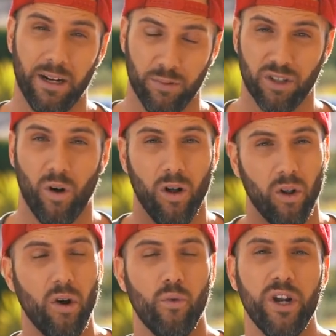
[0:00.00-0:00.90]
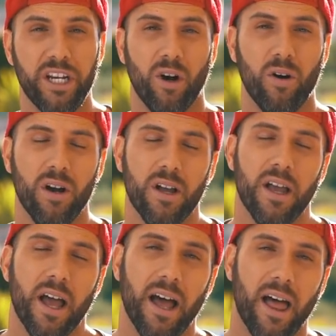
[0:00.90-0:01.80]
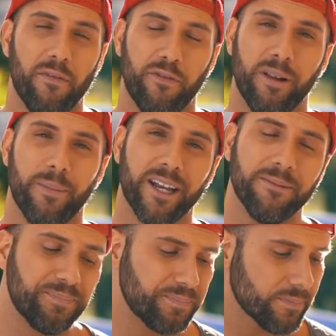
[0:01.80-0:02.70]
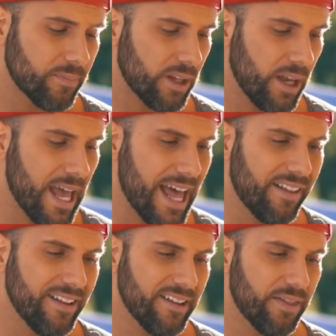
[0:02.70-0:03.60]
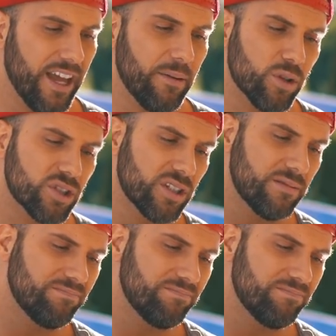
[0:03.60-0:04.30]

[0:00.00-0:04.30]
It was all Rico filming, and that was